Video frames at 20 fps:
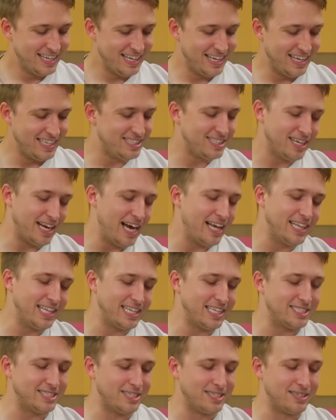It's. I think
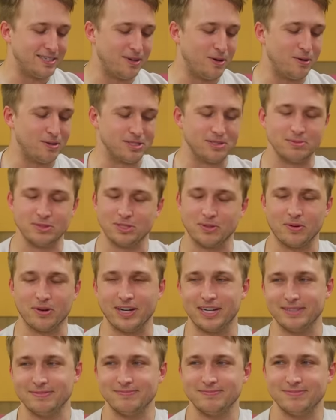that's a wholesome story.